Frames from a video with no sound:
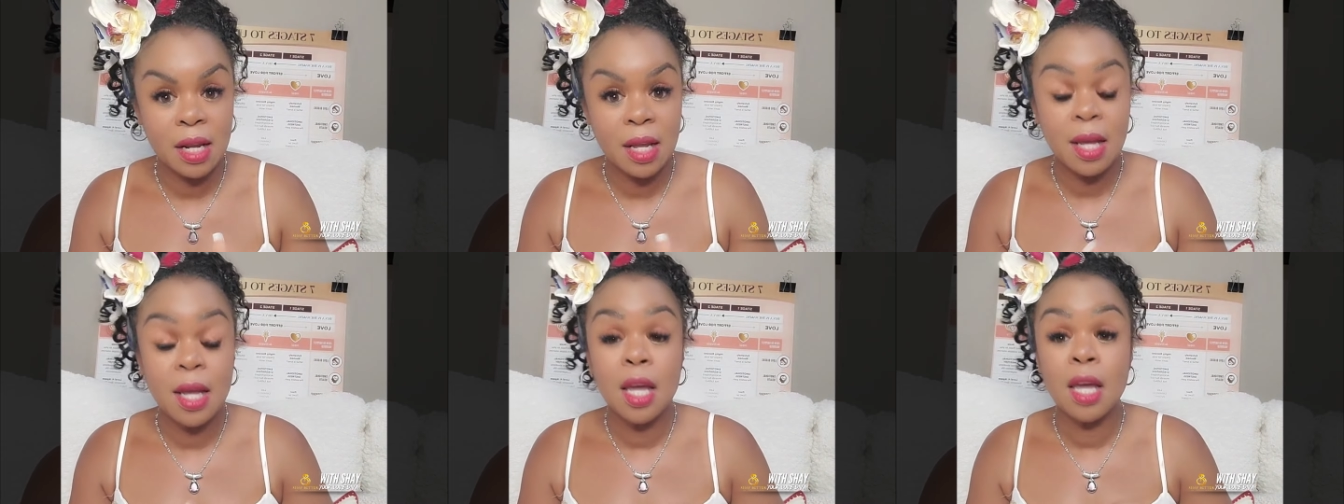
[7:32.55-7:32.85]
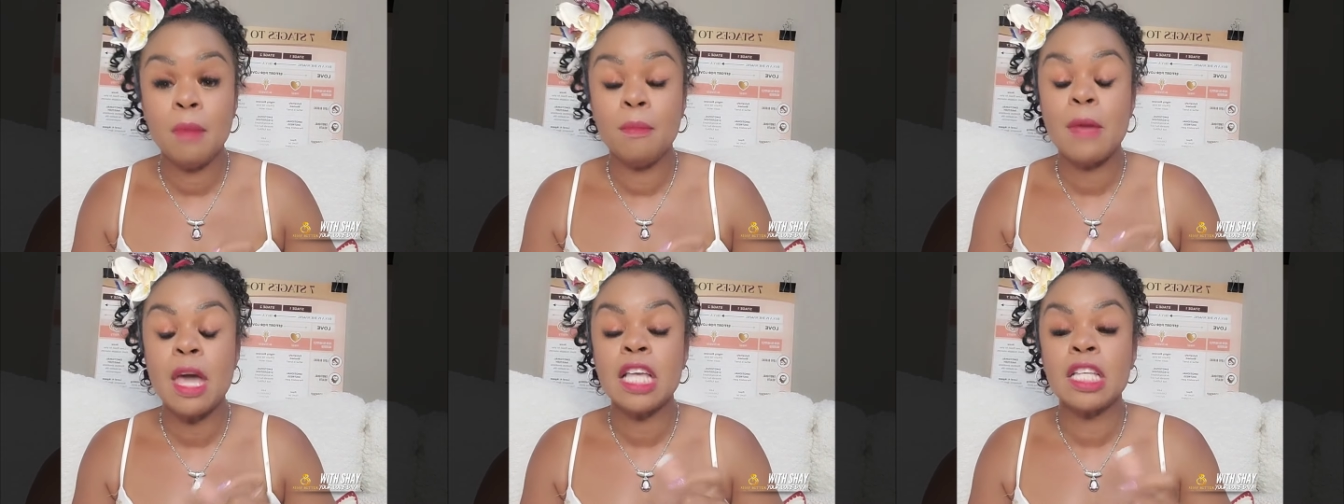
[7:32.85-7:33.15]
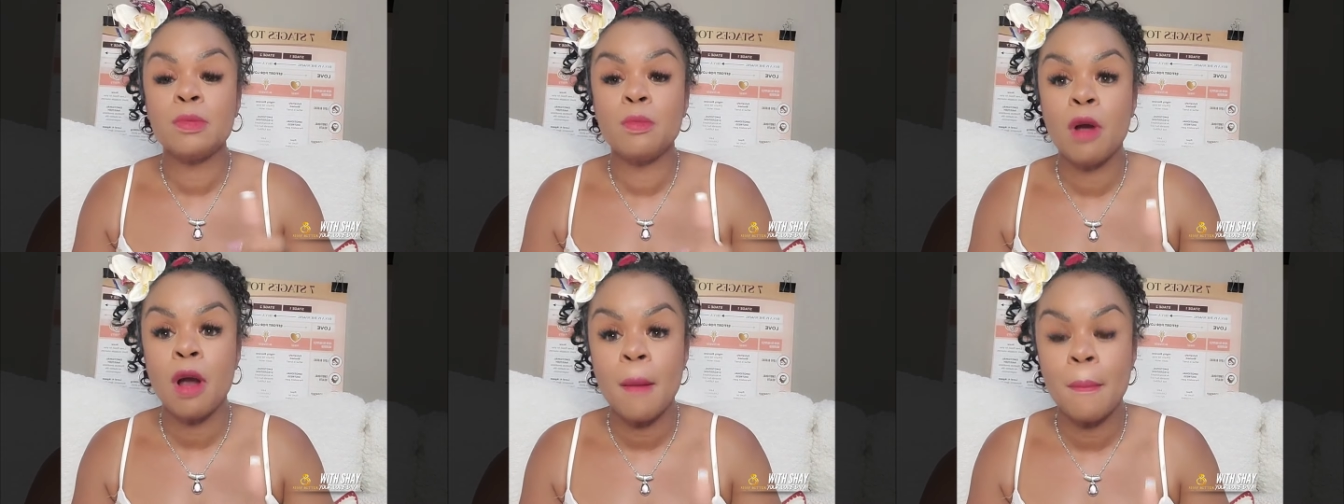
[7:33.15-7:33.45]
he
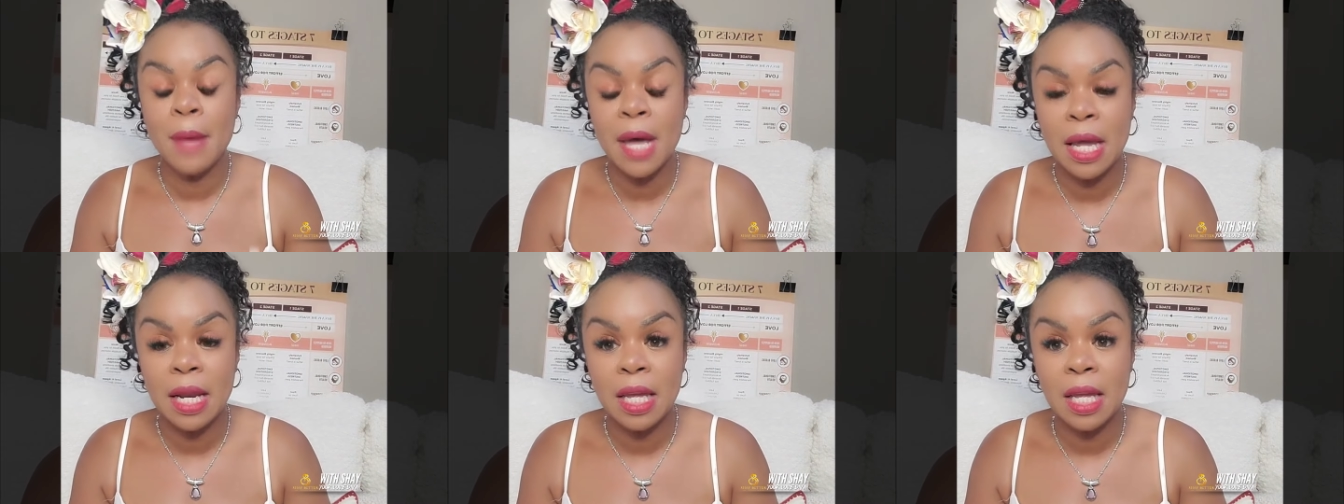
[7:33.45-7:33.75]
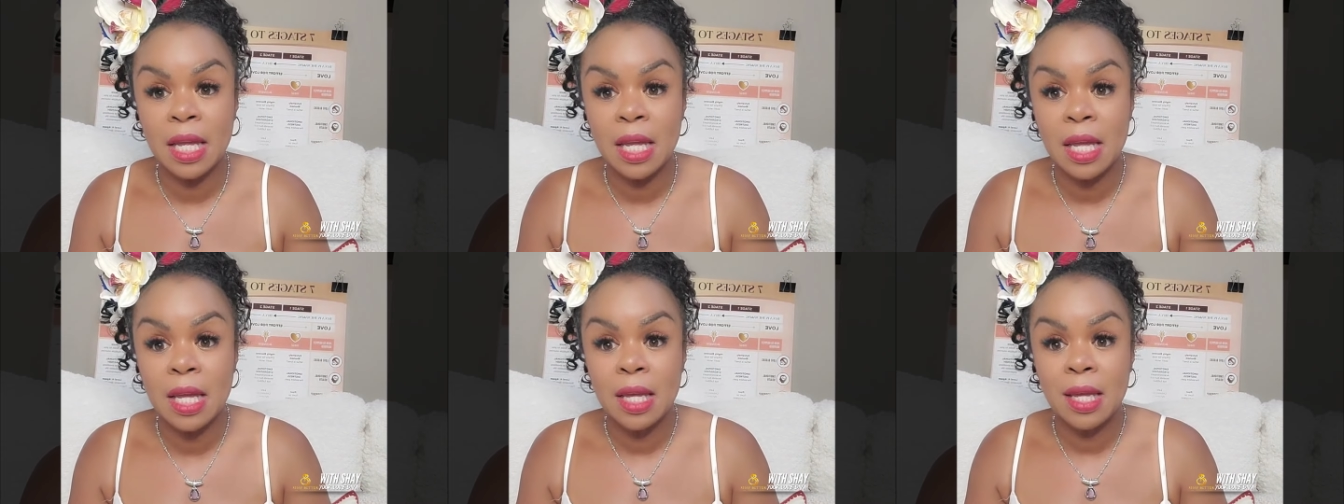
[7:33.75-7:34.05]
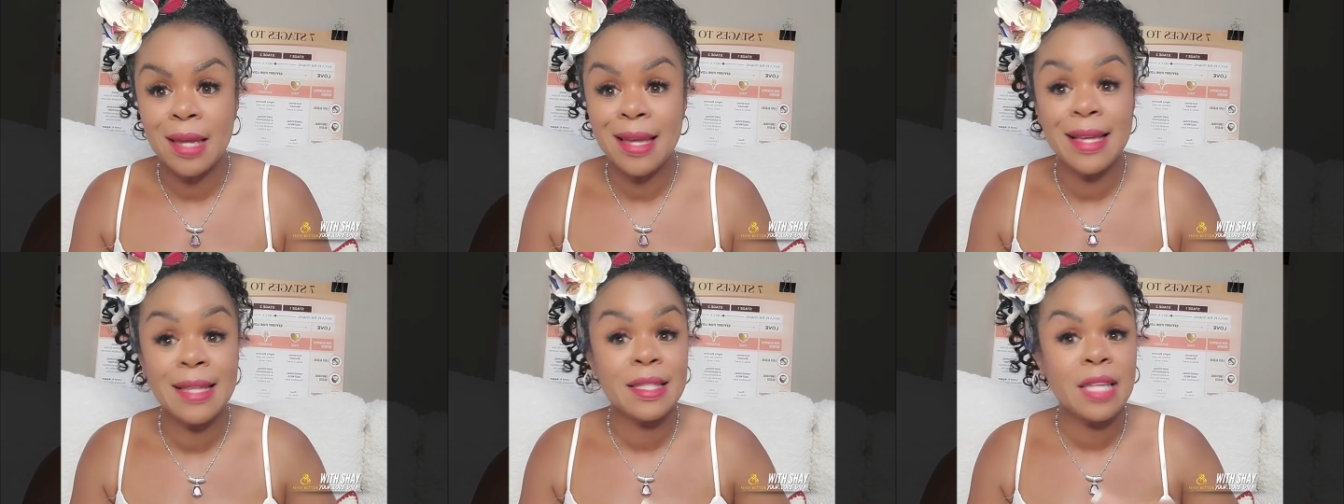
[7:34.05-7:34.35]
makes more money,
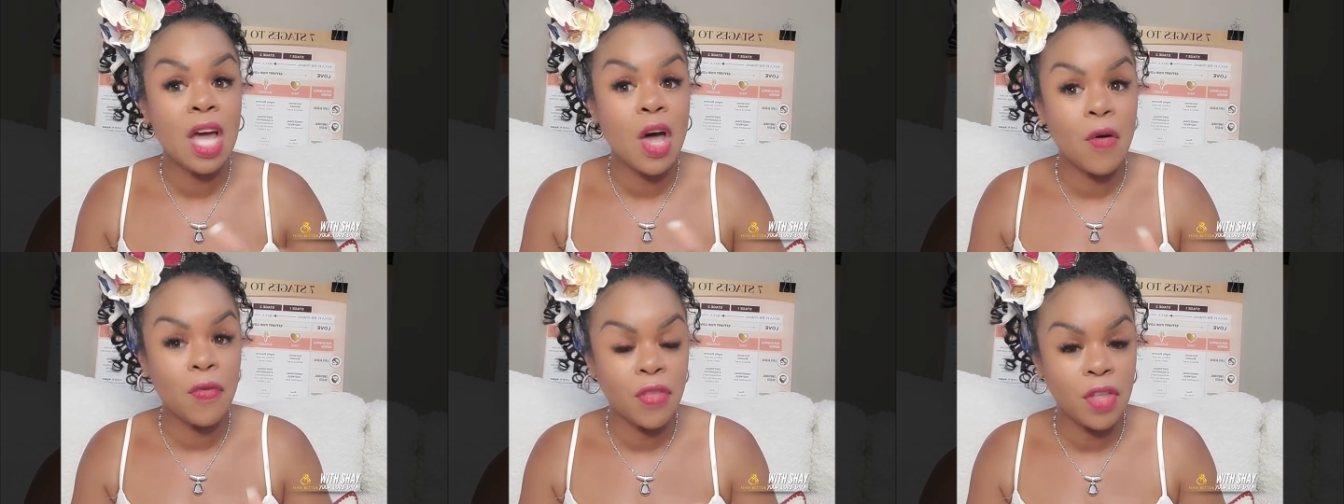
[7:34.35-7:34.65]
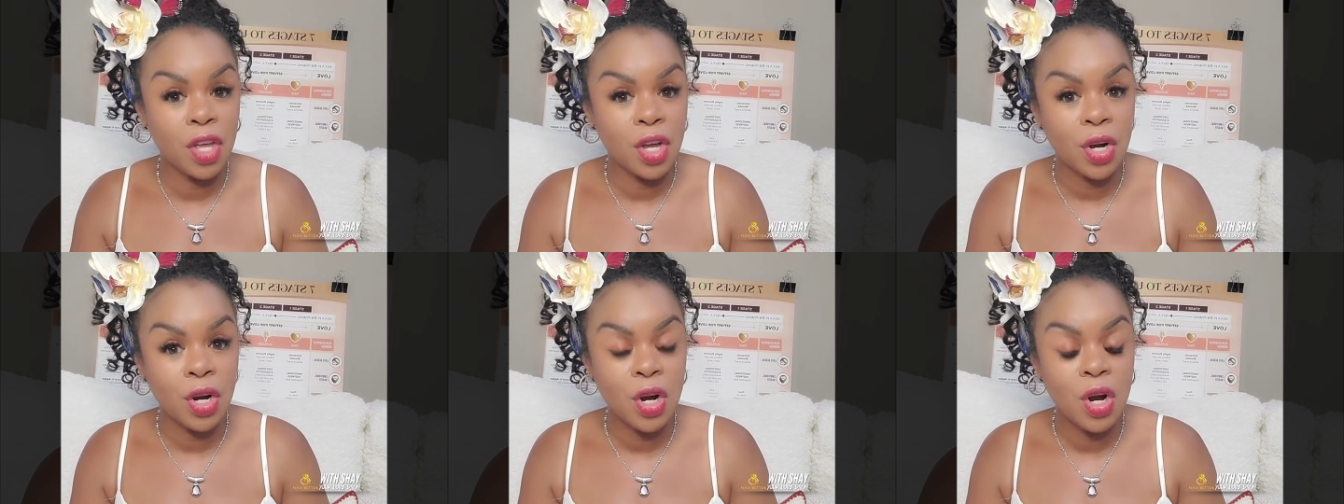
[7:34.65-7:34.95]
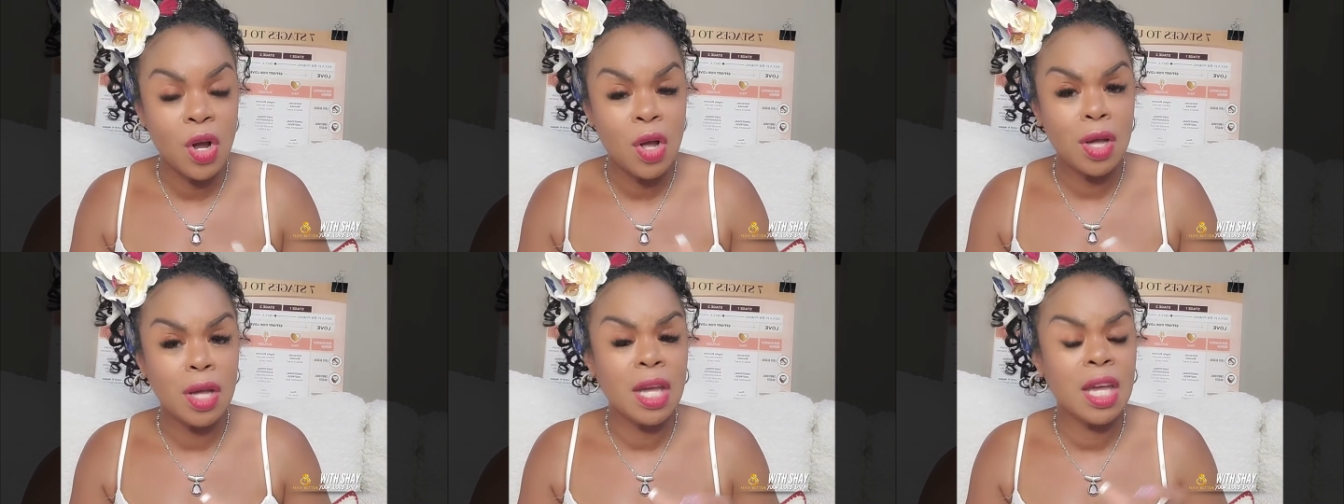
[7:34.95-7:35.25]
he's
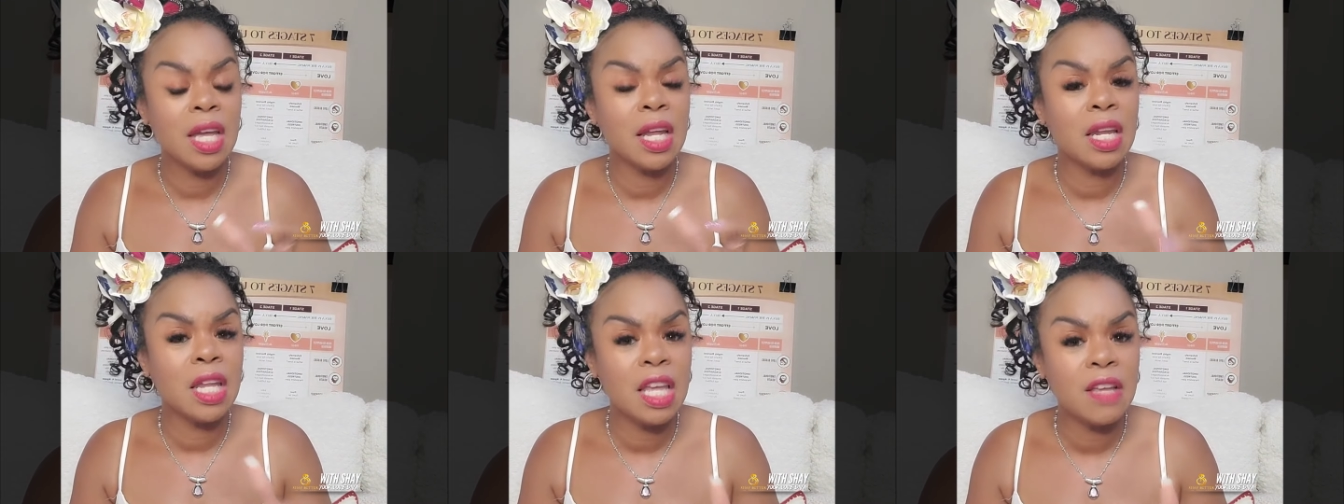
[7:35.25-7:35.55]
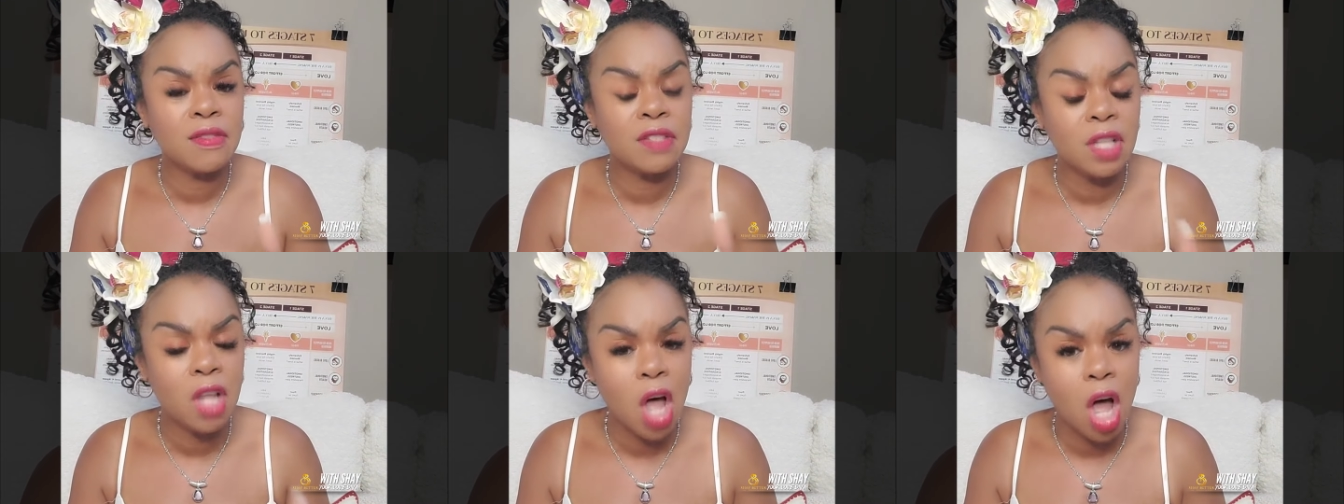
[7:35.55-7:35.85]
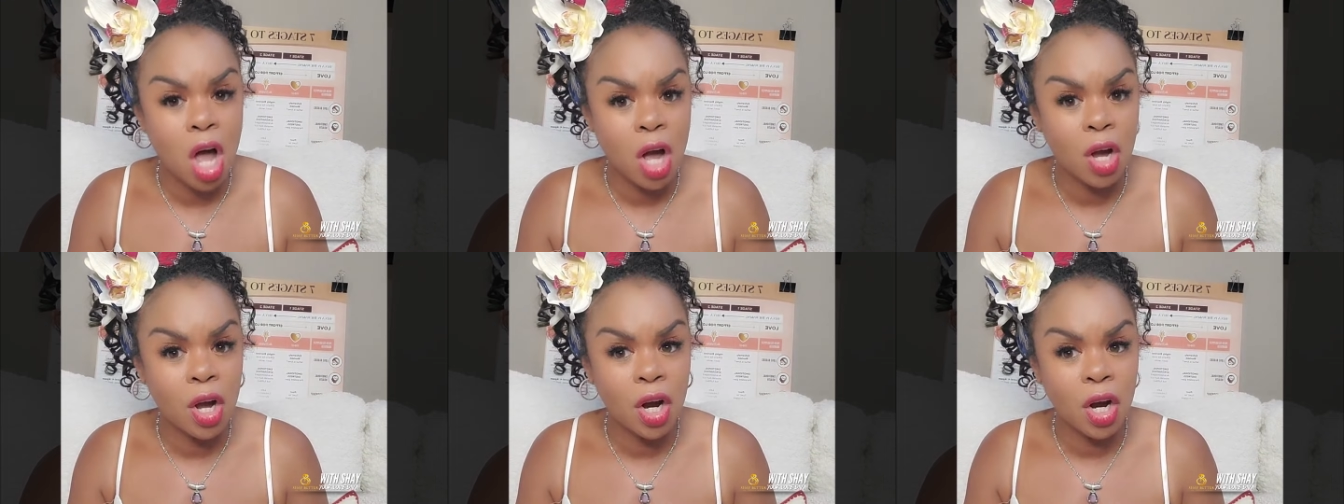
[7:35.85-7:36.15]
healthier, he lives
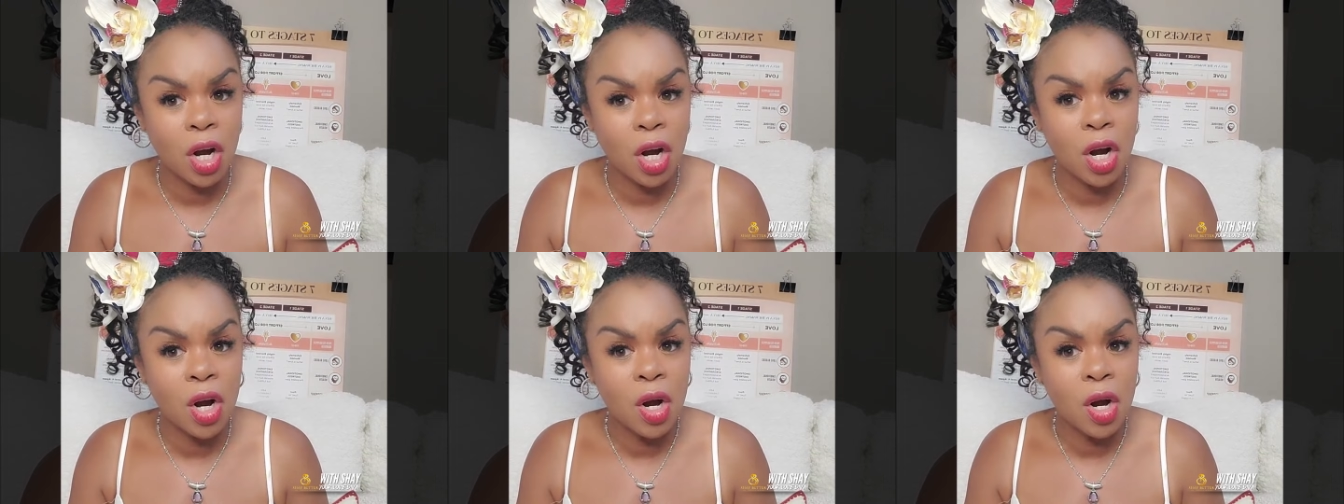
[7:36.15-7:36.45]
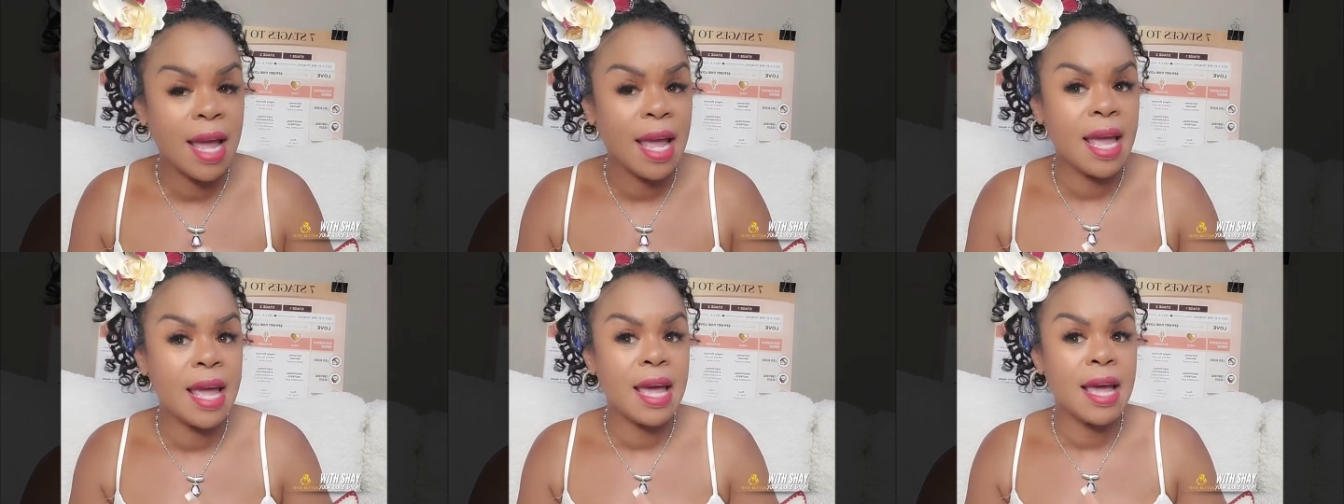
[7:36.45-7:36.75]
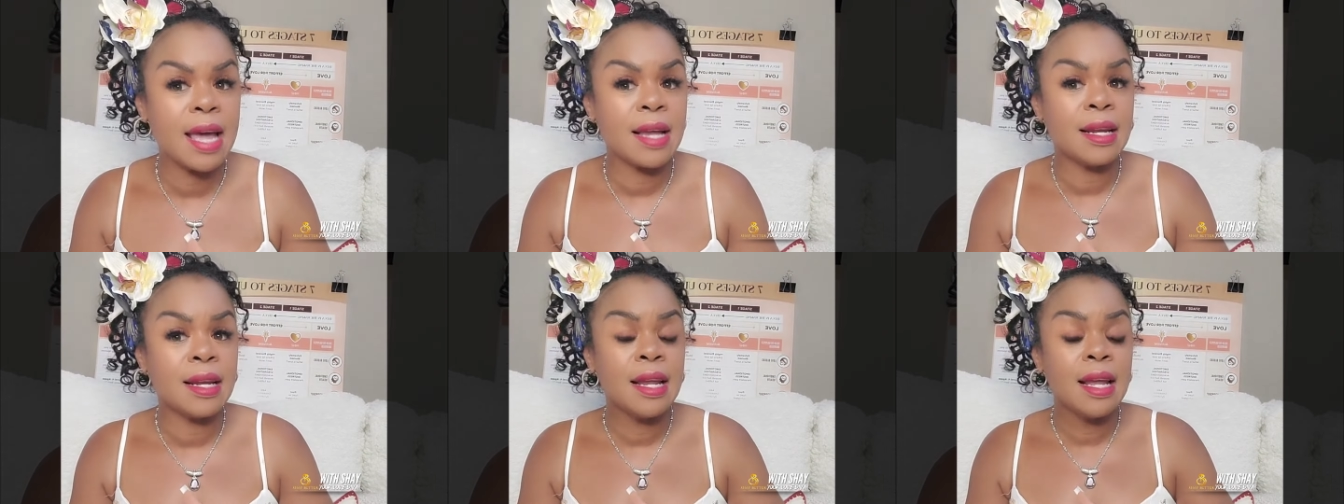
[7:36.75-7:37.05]
longer,
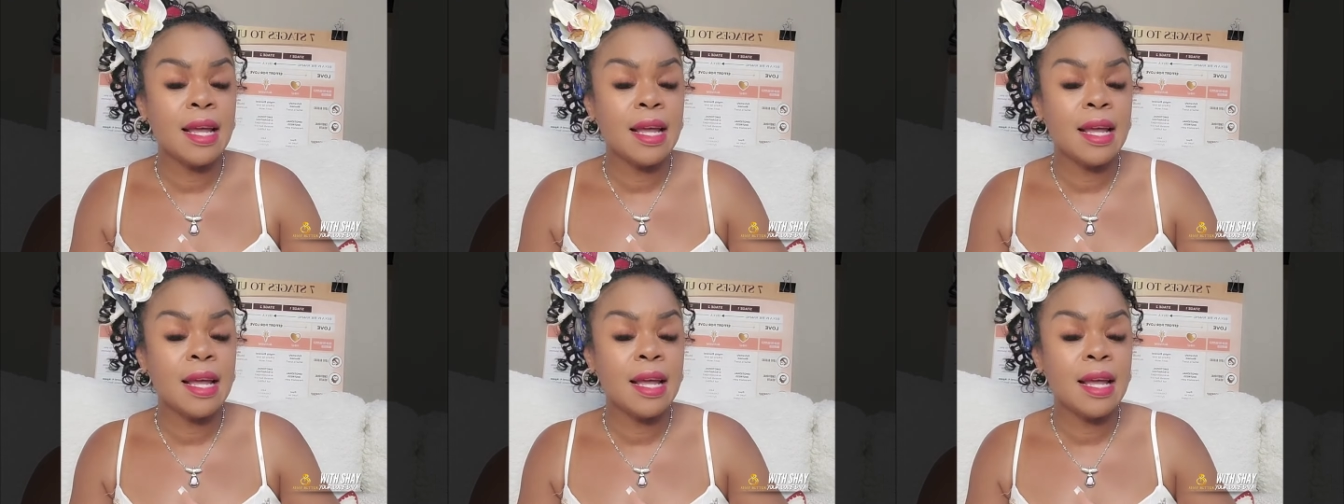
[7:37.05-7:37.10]
and